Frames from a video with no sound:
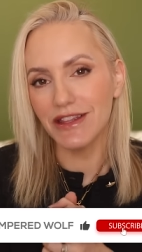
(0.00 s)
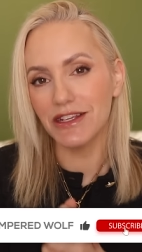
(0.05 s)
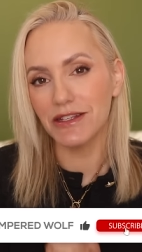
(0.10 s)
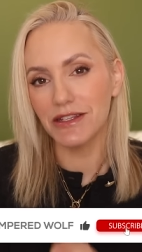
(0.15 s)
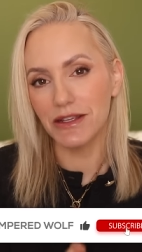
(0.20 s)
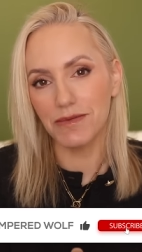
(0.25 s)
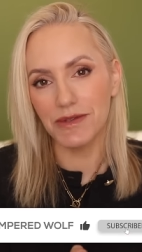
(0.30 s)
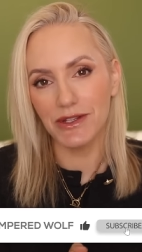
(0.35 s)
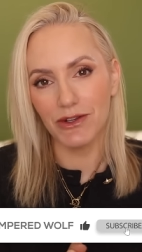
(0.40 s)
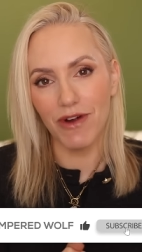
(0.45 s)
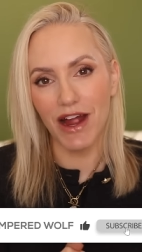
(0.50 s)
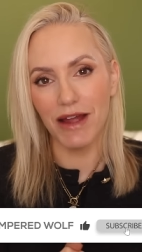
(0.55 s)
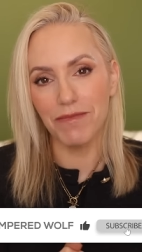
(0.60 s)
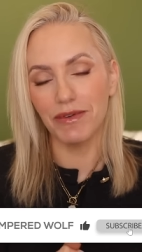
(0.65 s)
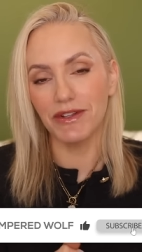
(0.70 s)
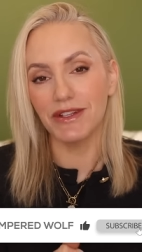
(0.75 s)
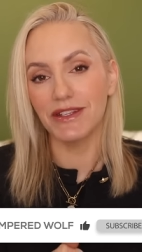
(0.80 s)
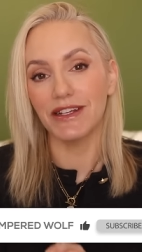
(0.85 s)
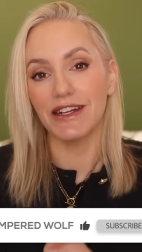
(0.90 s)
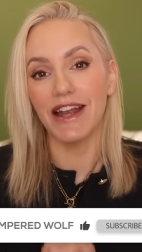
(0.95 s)
the subscribe
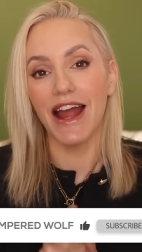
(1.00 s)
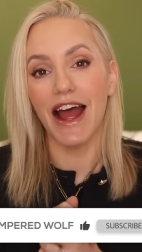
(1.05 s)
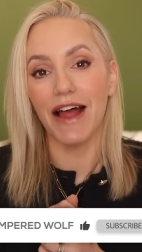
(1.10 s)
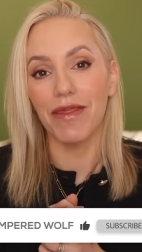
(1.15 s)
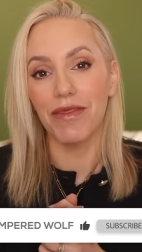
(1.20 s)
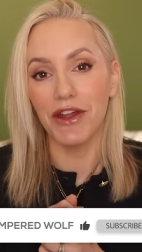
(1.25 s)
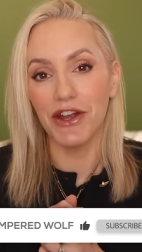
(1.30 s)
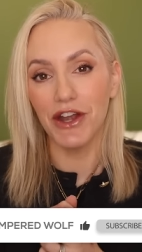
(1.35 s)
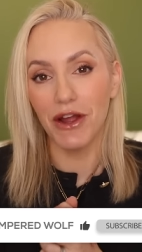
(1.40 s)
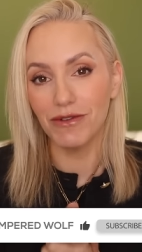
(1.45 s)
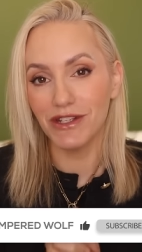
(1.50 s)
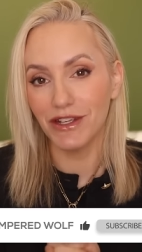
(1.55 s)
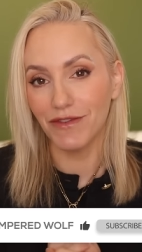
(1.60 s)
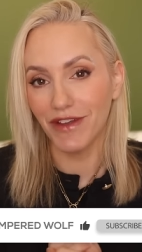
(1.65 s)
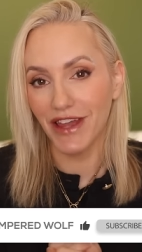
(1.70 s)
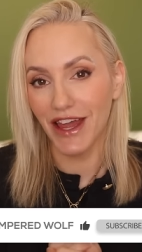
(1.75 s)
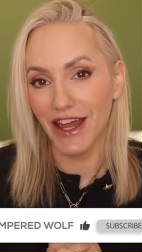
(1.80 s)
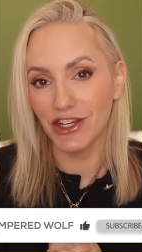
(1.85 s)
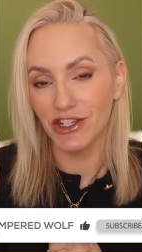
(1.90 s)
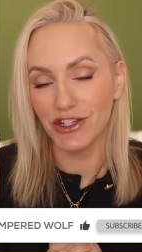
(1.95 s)
button, and the
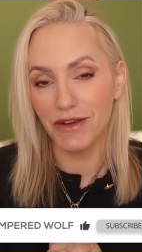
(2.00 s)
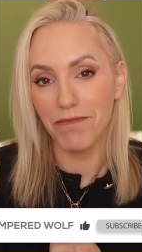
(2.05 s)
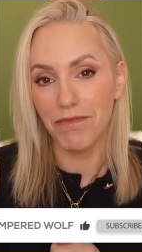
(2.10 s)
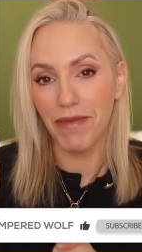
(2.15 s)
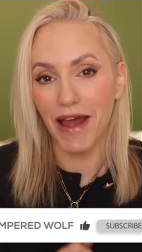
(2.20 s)
notification